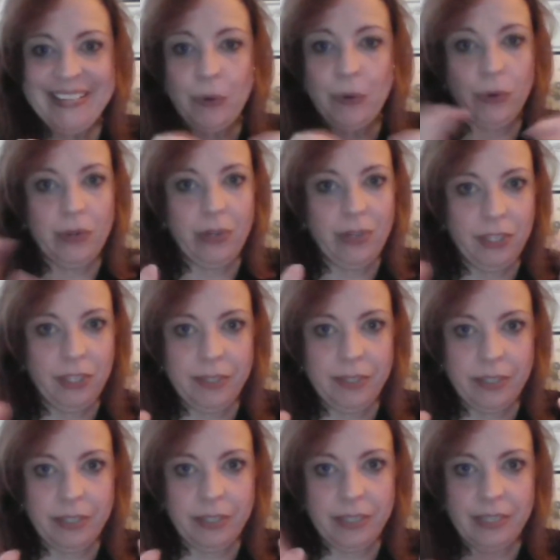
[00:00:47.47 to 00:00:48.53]
or you could just
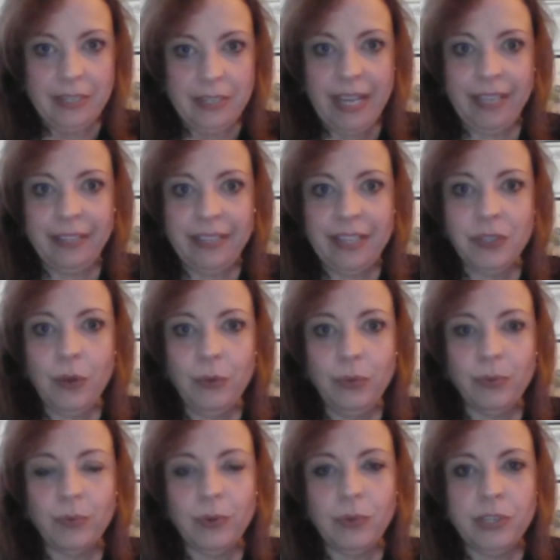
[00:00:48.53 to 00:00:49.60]
listen, and let's go
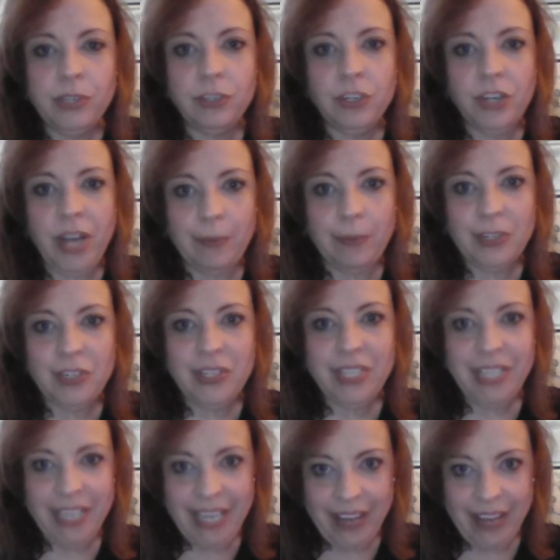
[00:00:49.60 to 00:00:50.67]
through this chapter
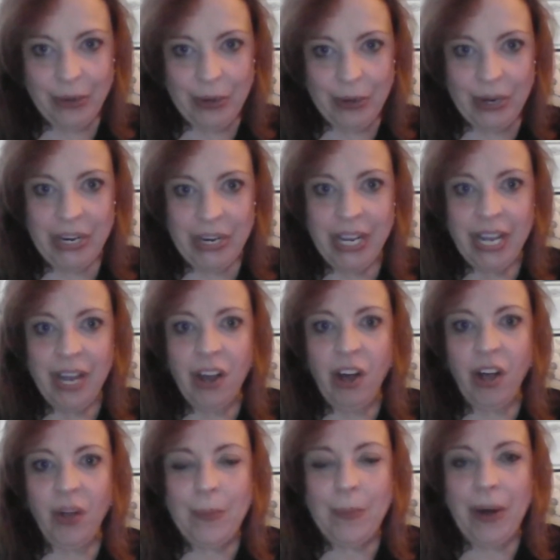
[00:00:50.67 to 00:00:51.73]
together.
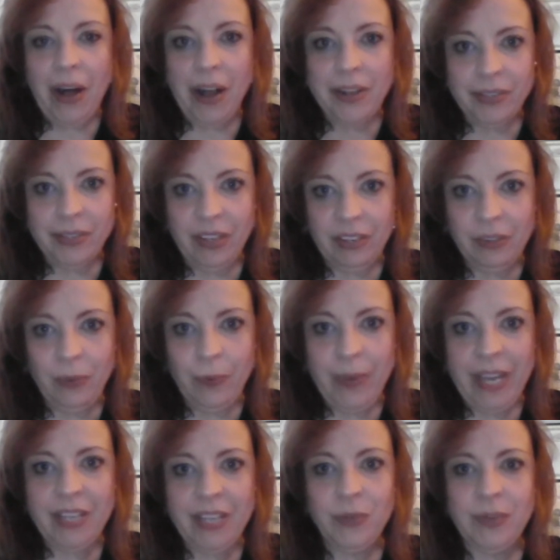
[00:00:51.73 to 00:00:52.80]
I'll pause along the
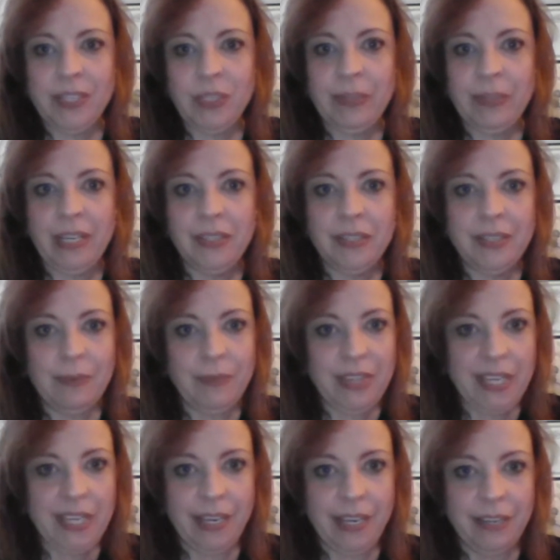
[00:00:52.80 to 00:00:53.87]
way to explain some
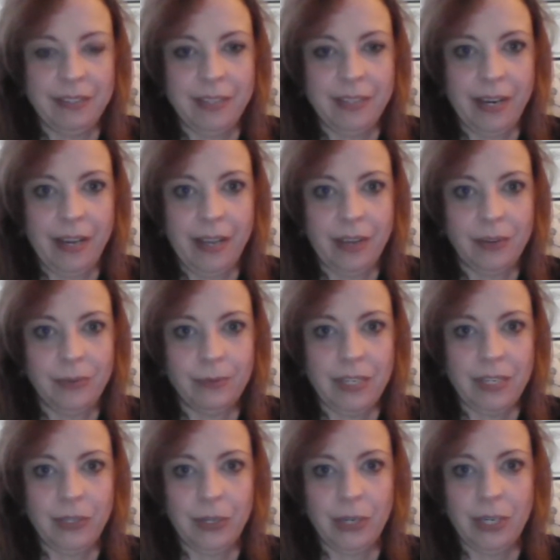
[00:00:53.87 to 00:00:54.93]
things that I had to
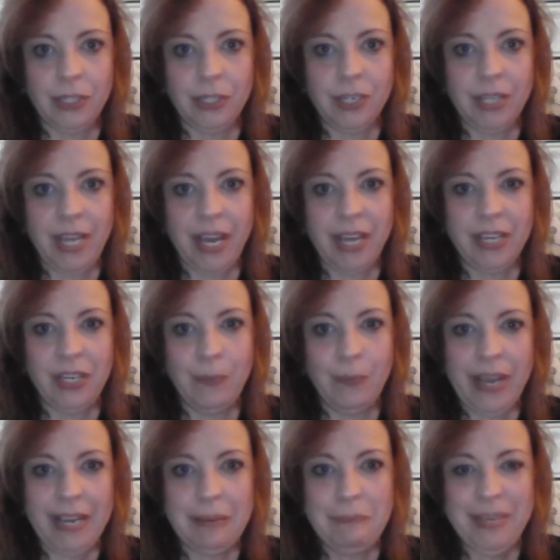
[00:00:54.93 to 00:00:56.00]
research that you
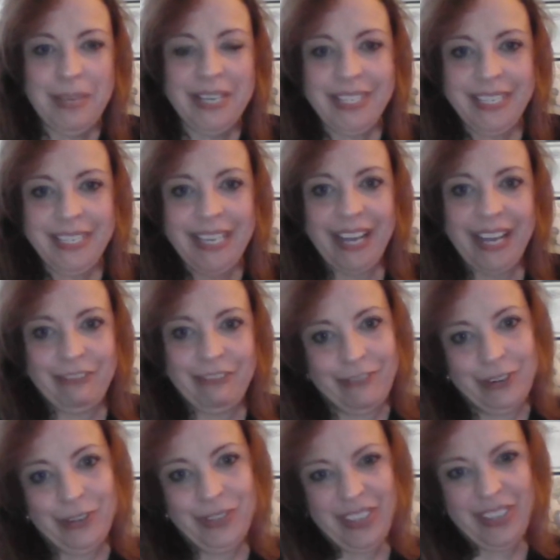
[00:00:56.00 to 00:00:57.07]
might miss at
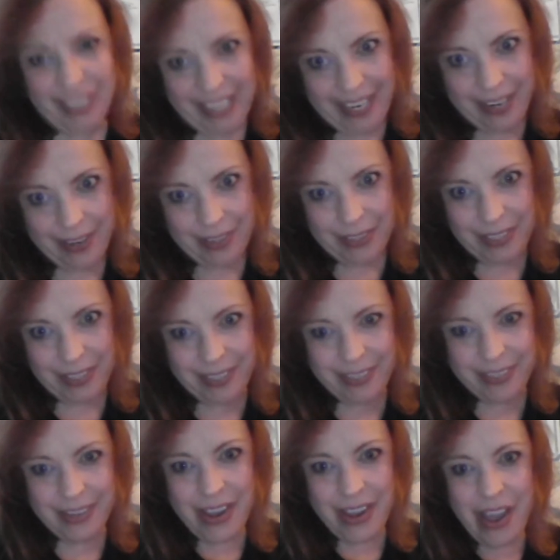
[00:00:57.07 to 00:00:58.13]
first glance.